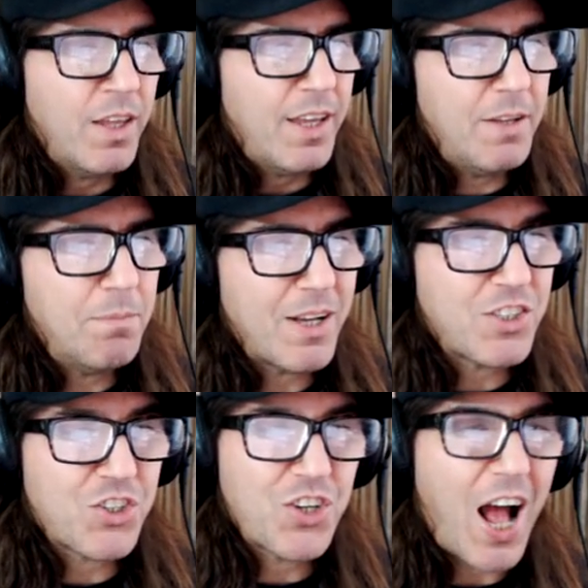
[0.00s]
It might
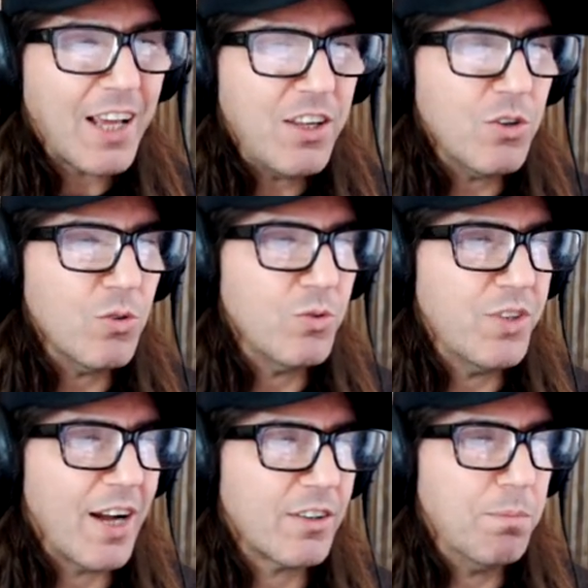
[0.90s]
shock you, Doctor